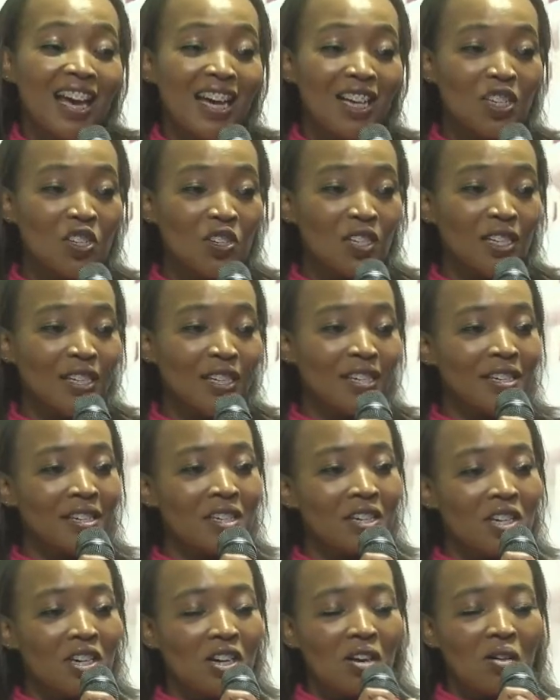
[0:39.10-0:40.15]

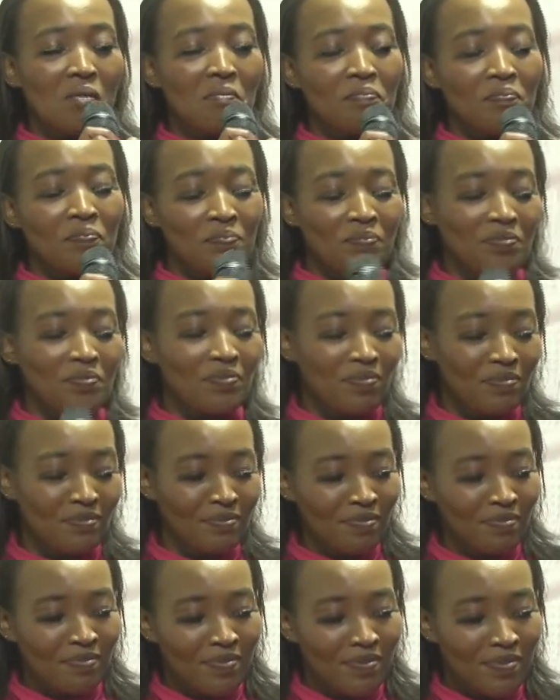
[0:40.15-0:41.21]
Actually,
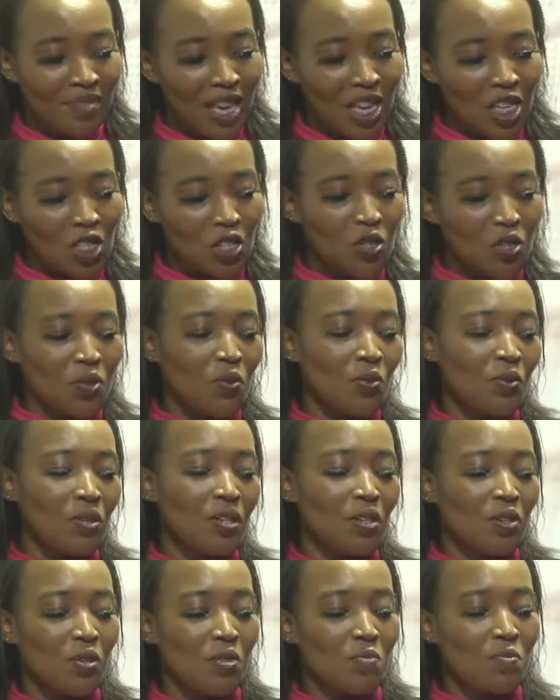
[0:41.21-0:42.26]
as you
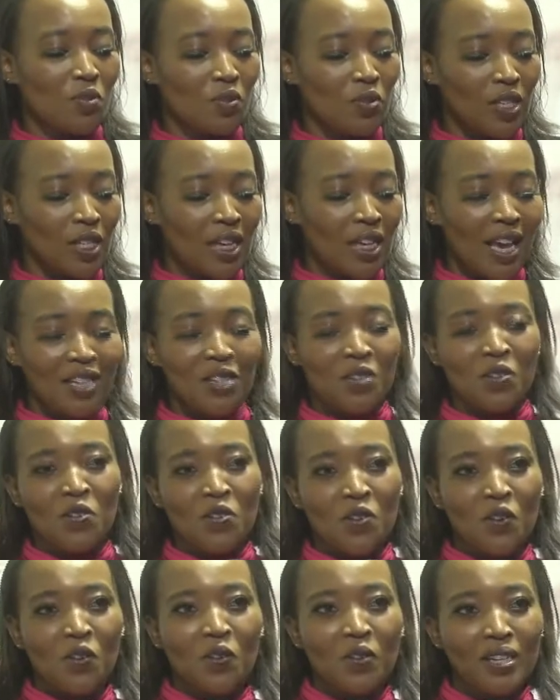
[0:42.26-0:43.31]
are doing music and you're
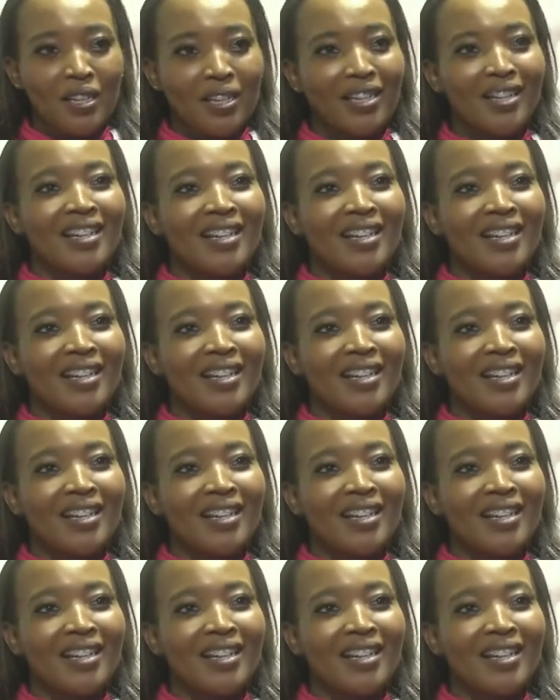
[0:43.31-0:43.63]
growing,